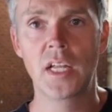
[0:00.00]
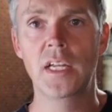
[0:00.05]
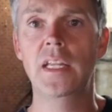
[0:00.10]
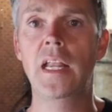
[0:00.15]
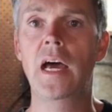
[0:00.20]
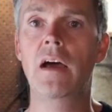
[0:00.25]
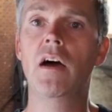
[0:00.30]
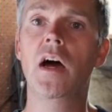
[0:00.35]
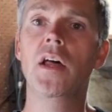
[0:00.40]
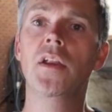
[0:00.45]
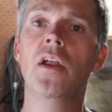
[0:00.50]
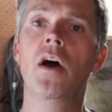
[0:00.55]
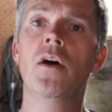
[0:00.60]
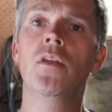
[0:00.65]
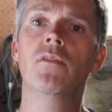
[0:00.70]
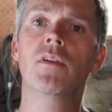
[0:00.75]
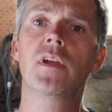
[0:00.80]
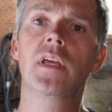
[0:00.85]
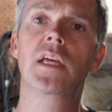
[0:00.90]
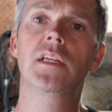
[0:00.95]
Now, I know
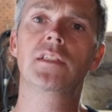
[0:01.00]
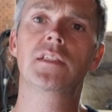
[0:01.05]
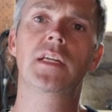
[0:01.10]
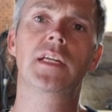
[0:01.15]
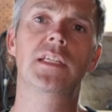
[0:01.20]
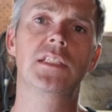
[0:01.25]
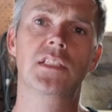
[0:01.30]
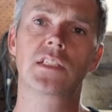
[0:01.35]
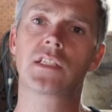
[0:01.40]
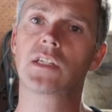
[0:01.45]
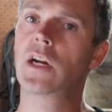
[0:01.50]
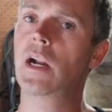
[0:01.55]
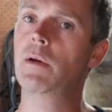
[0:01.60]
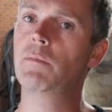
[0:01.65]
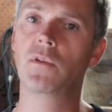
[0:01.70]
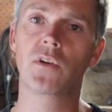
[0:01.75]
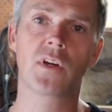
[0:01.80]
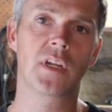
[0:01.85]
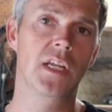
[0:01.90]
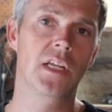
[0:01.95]
there are kids on Instagram,
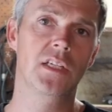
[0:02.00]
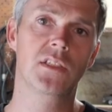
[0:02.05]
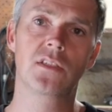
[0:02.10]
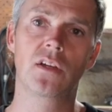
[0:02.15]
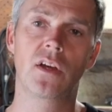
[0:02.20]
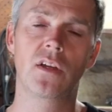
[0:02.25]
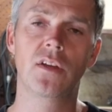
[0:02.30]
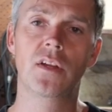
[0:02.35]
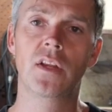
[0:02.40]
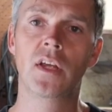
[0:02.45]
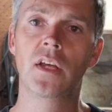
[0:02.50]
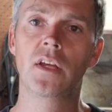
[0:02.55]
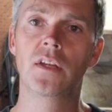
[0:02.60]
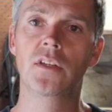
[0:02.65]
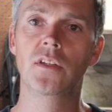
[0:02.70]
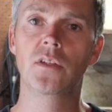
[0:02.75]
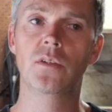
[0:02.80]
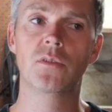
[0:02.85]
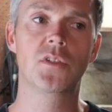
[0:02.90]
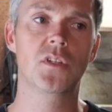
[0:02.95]
there are kids on
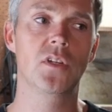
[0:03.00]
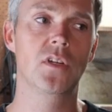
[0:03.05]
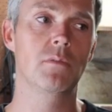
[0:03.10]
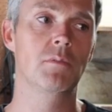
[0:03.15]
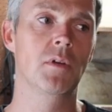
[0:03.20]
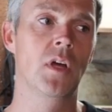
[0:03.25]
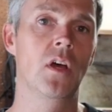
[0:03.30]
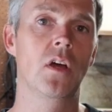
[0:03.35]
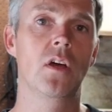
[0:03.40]
YouTube,